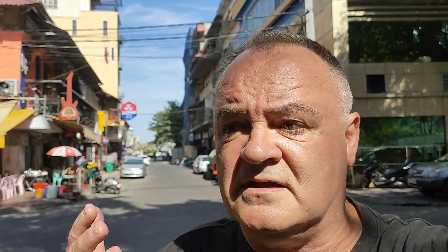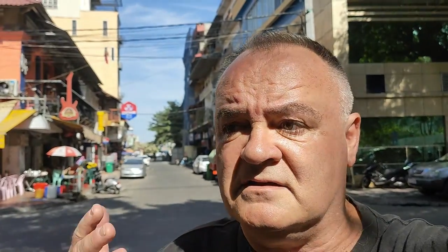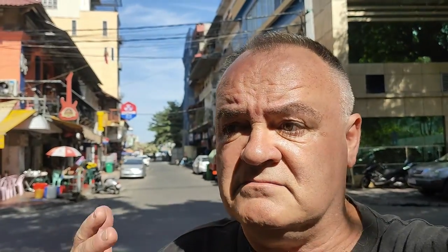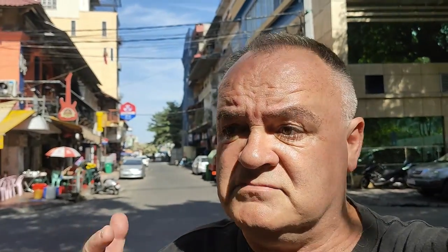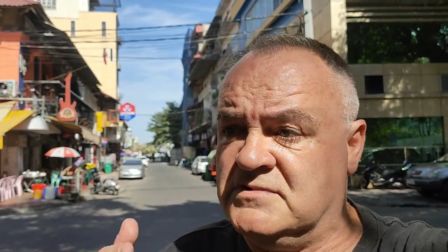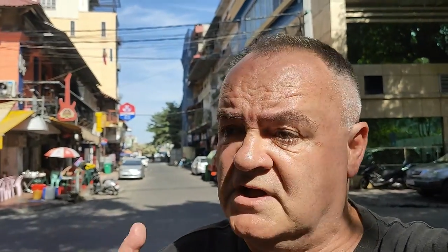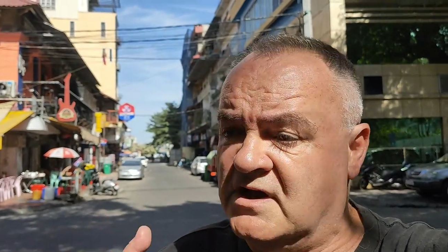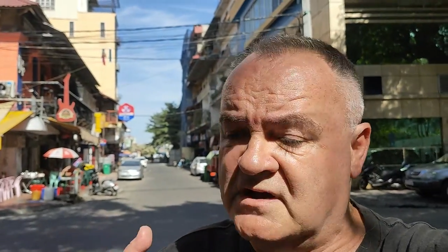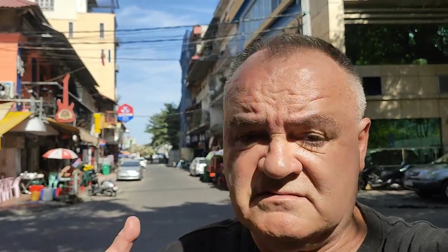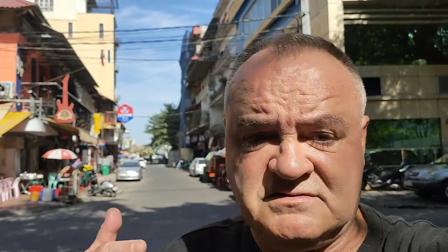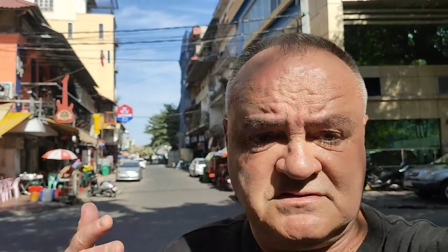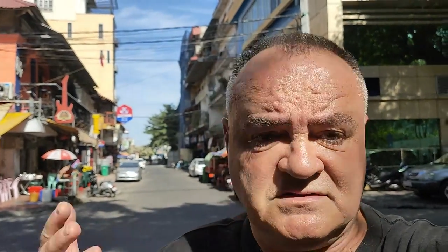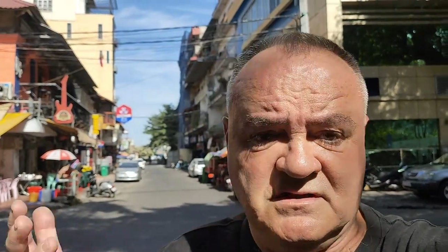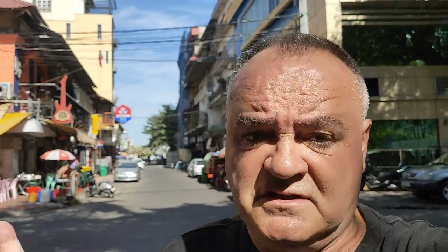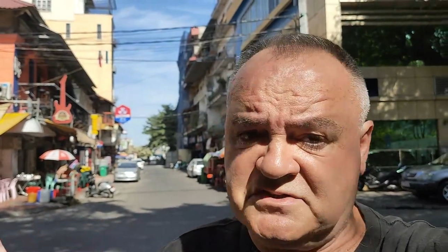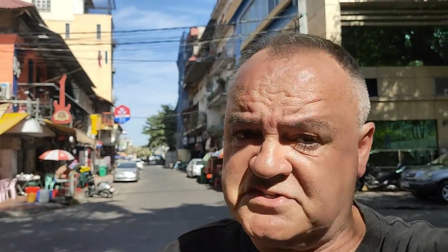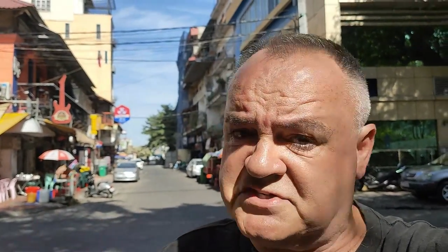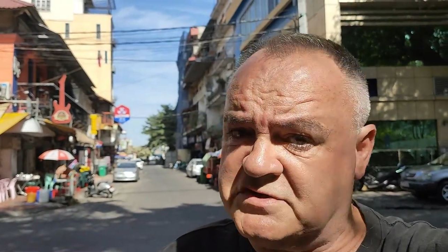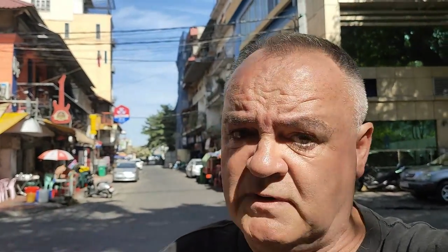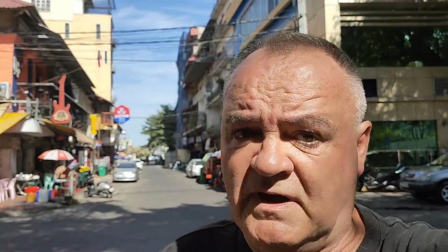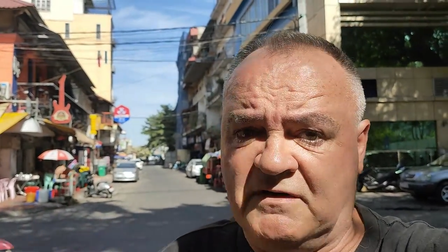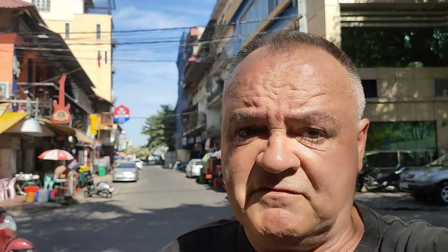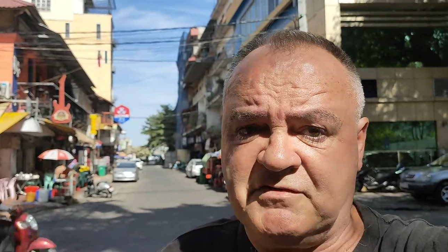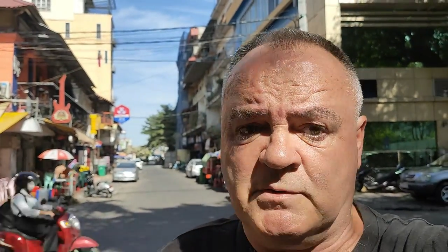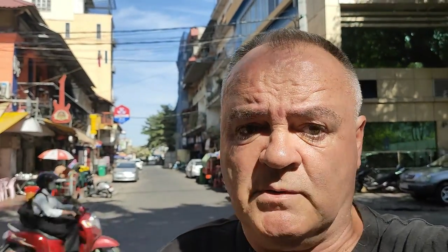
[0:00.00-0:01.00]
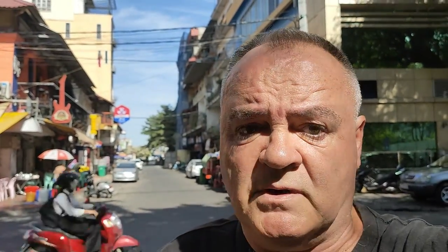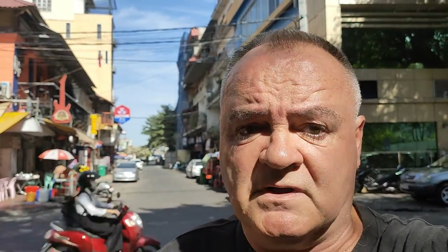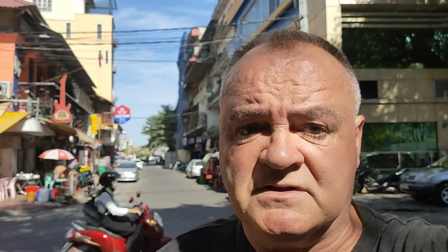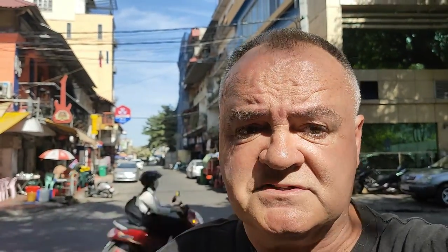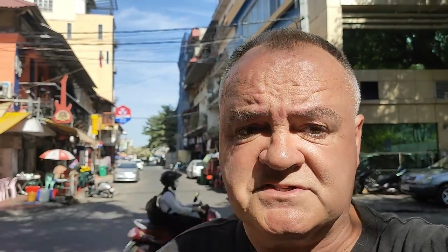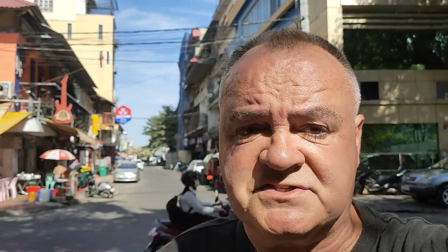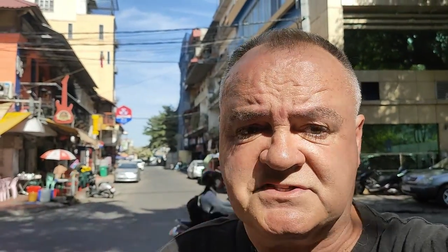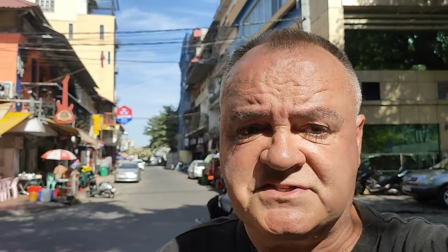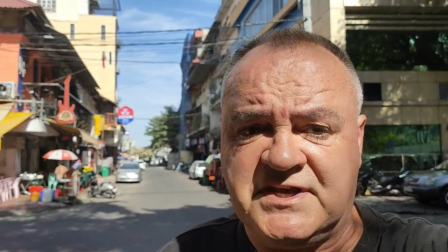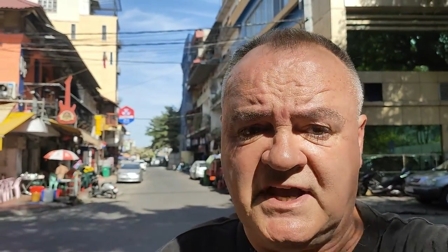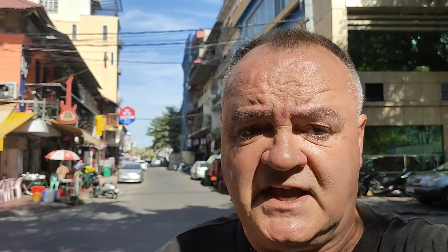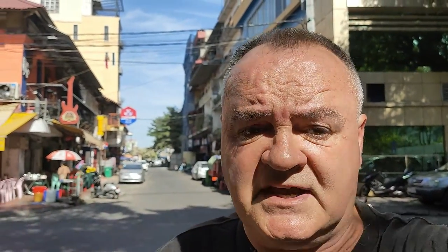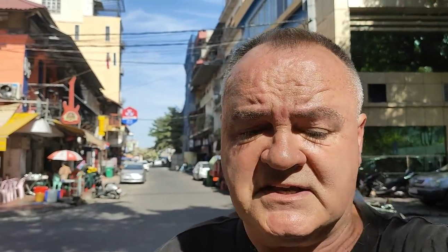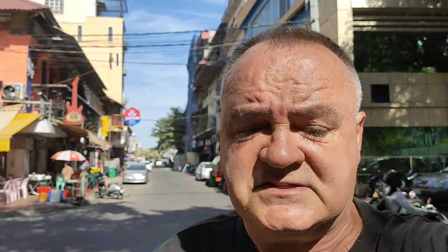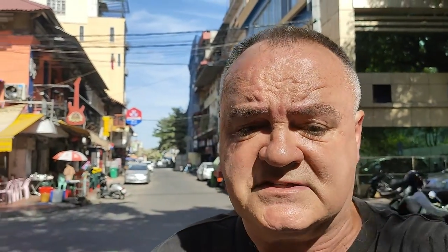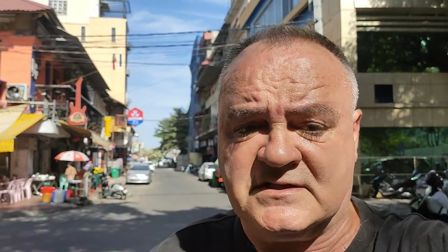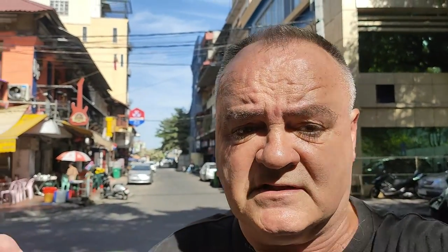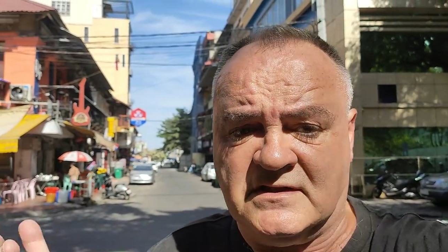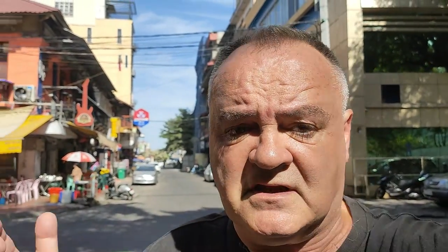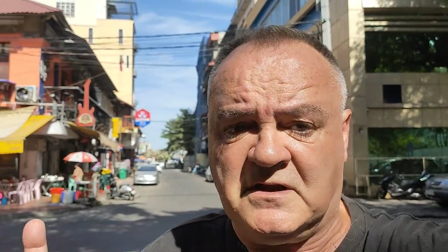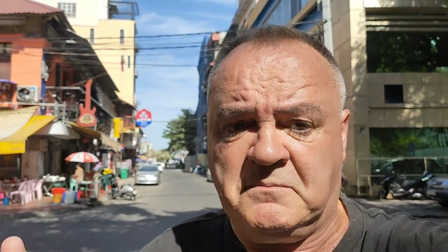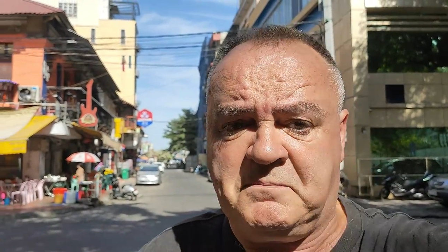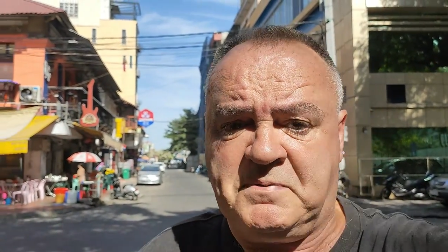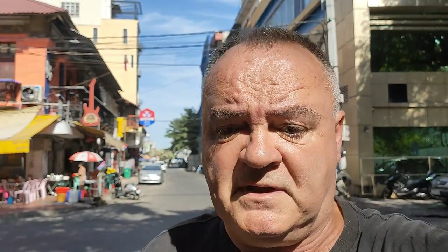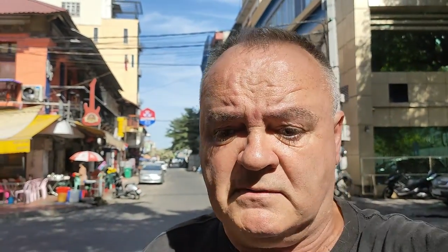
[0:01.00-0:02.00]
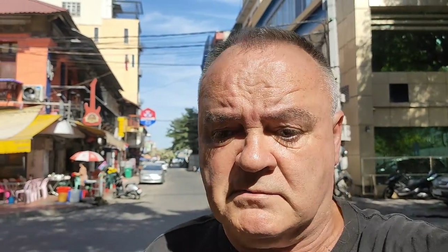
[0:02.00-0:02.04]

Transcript: Not to everyone's taste. A lot of